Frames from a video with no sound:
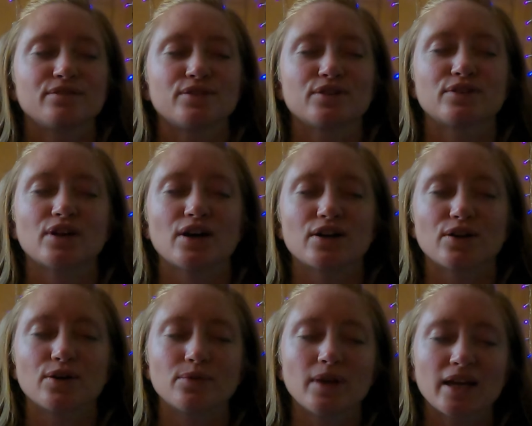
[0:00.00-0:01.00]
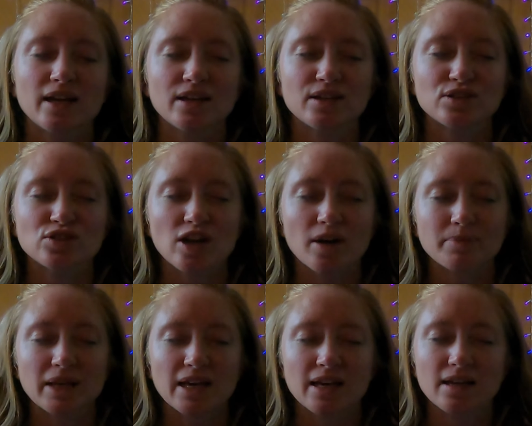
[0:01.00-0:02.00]
If you're not already, drop
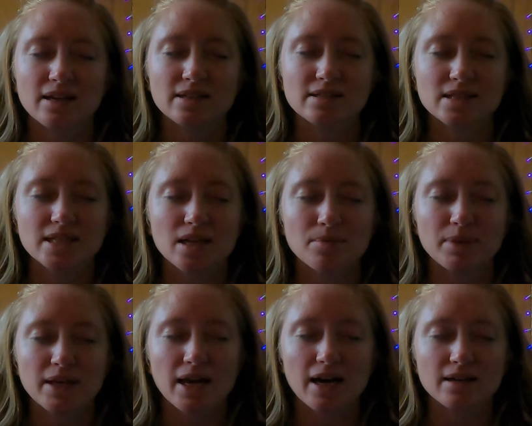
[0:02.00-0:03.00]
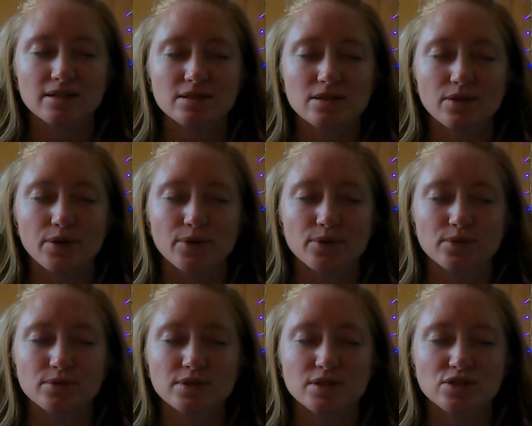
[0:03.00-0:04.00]
the hands, keep the eyes
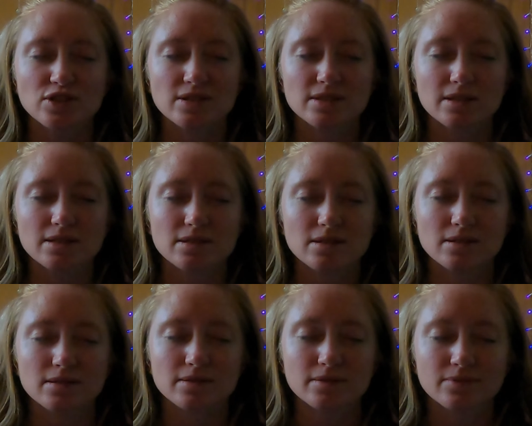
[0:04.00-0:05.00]
closed, and just listen.